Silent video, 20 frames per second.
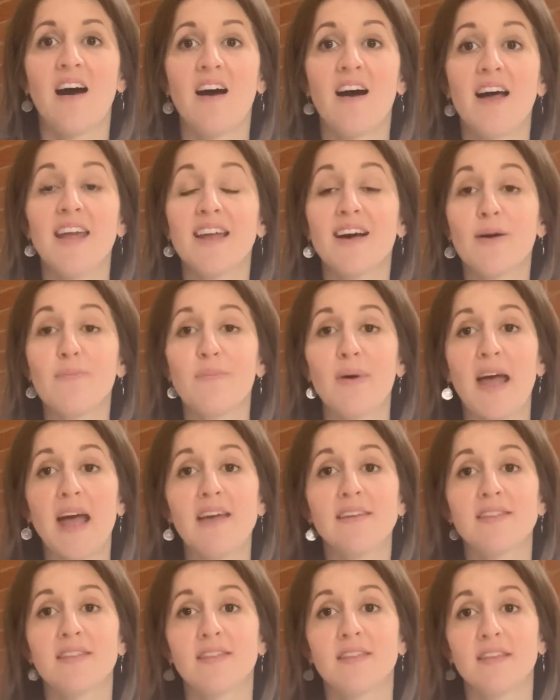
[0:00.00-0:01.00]
Hi, I'm Beth
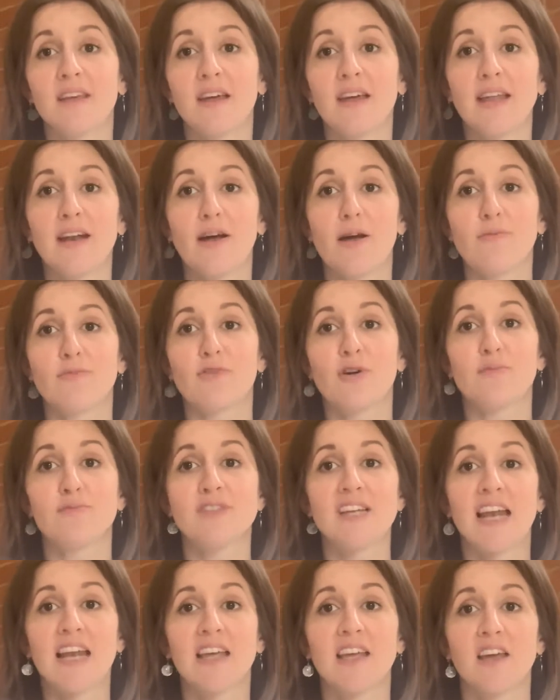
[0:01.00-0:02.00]
and I'm from
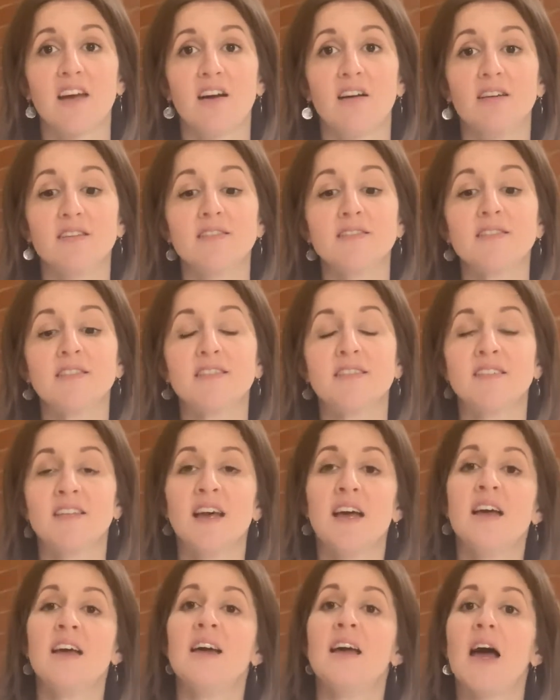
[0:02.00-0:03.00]
Telling Yarns.
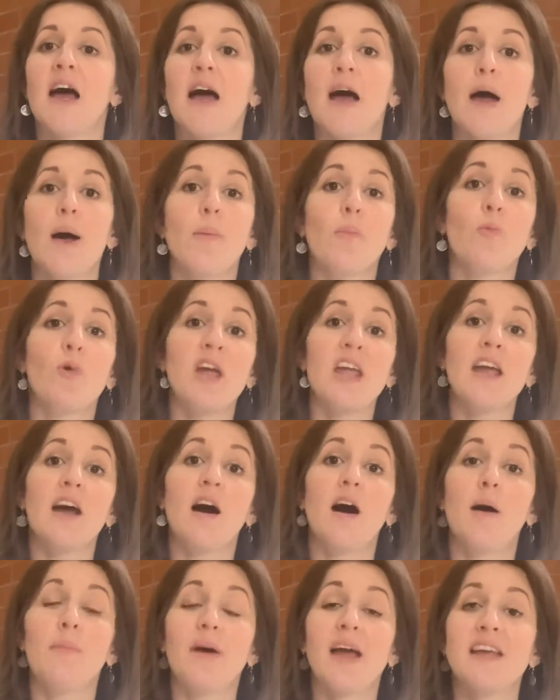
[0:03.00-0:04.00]
We
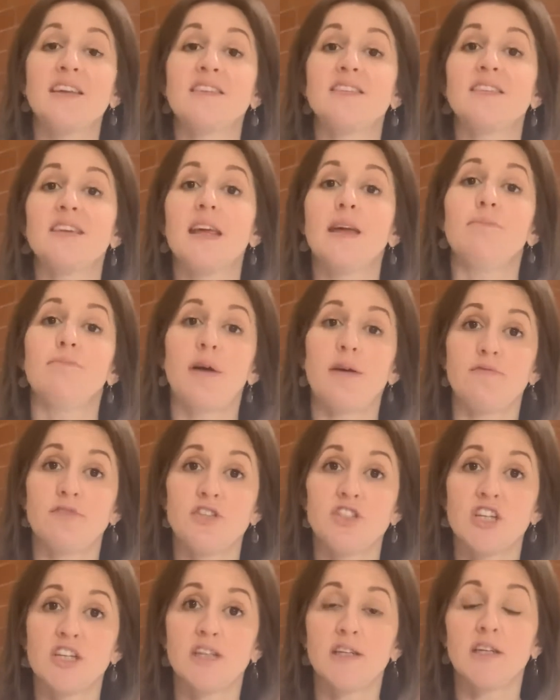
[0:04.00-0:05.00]
are based in
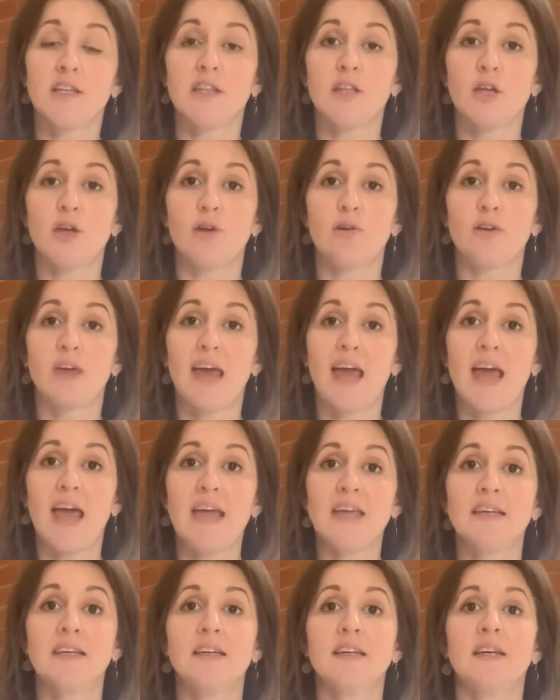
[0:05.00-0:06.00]
Bedfordshire in the
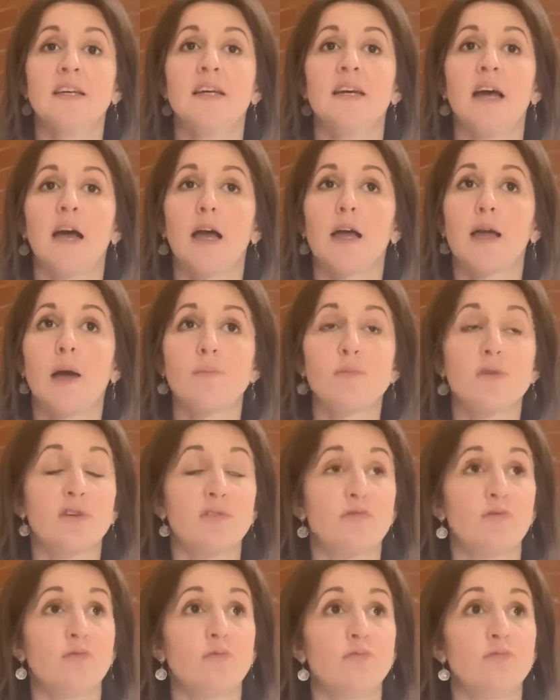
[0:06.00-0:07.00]
UK,
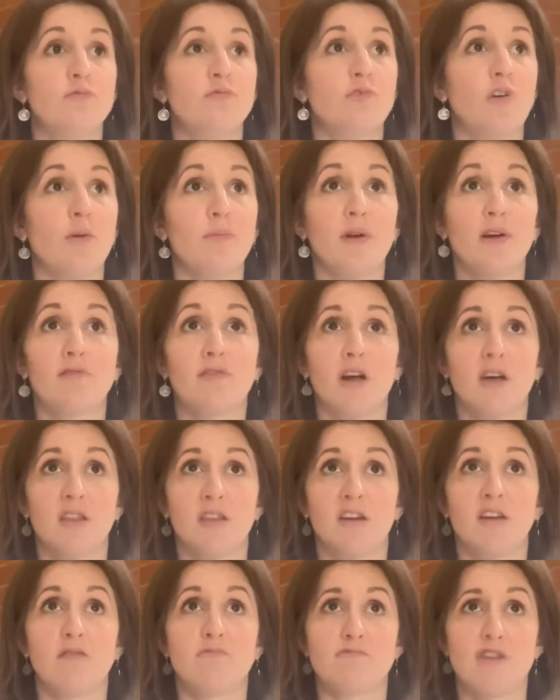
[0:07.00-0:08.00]
coming from a
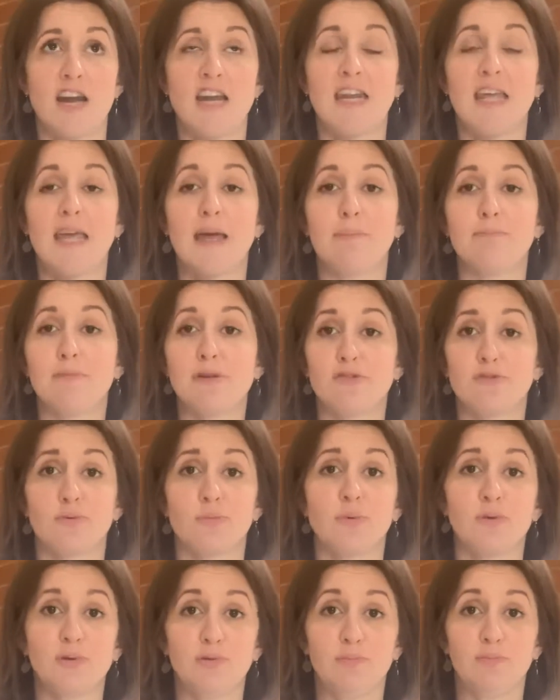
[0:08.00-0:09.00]
rather rainy and
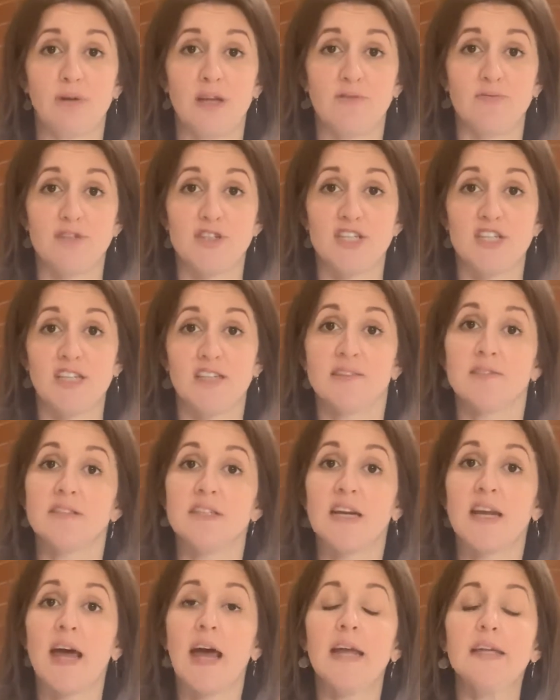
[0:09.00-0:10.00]
miserable Bedfordshire
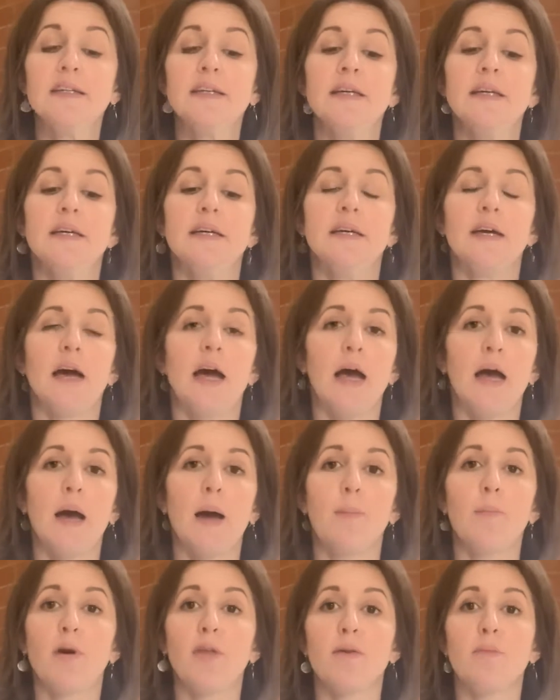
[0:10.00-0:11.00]
today.
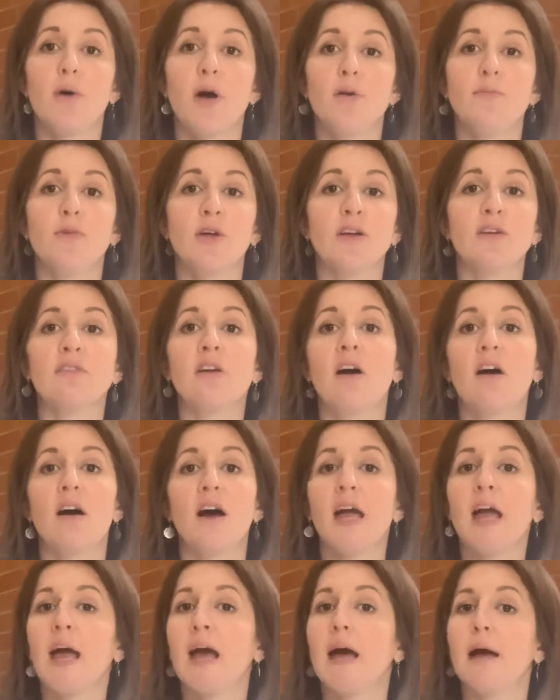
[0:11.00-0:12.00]
At the moment
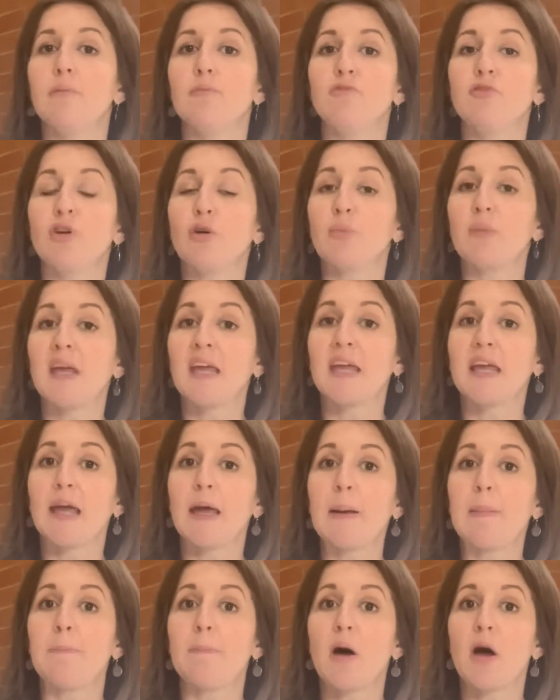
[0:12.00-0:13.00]
I am filming
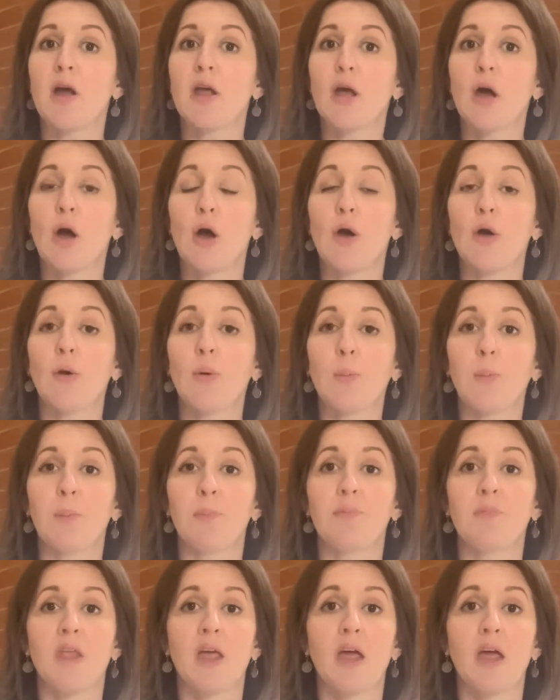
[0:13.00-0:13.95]
in my home,